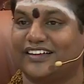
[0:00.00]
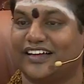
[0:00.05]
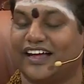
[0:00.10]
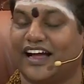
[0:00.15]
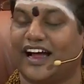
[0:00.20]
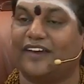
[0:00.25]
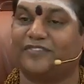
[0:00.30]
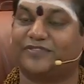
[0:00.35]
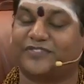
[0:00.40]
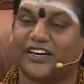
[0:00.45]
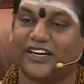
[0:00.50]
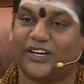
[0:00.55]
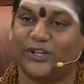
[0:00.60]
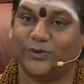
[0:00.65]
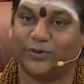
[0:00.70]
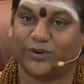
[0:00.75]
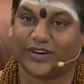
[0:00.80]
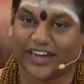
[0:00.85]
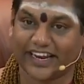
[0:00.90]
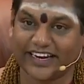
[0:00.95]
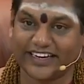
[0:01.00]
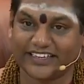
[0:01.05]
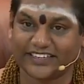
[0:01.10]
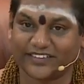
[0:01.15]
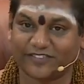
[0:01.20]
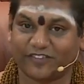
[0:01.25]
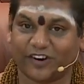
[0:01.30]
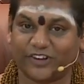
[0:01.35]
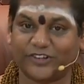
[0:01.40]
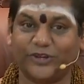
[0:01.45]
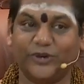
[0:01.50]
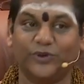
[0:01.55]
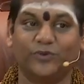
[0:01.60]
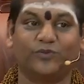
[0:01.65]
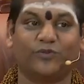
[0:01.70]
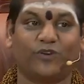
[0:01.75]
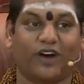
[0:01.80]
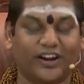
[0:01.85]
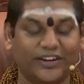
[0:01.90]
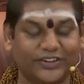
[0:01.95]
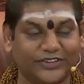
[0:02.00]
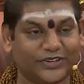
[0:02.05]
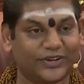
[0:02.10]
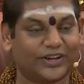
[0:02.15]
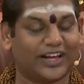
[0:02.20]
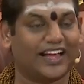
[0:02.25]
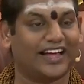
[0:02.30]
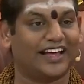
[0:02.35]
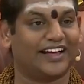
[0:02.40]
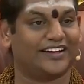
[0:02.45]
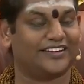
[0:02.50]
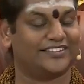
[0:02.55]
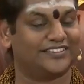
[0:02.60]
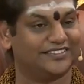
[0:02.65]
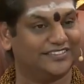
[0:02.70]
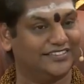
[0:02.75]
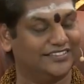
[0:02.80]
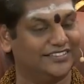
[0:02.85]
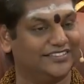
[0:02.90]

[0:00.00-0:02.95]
after you write what you want to have,